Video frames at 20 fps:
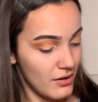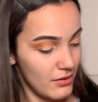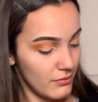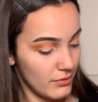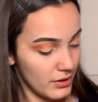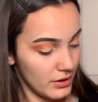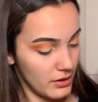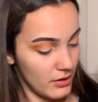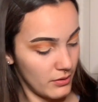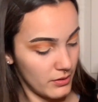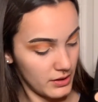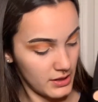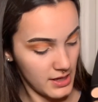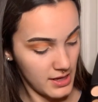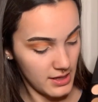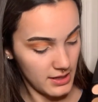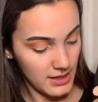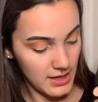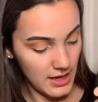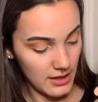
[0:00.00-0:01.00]
We're gonna go in
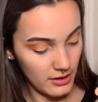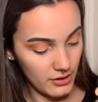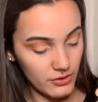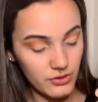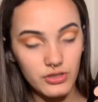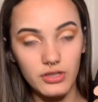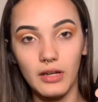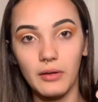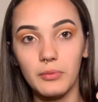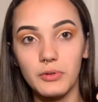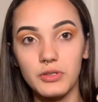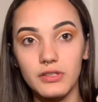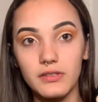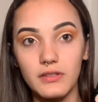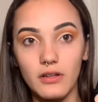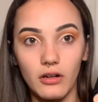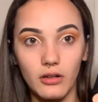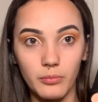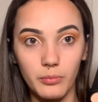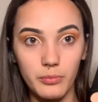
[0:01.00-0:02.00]
that yellow shade, which is
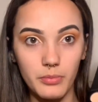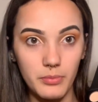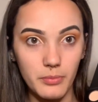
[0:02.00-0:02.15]
called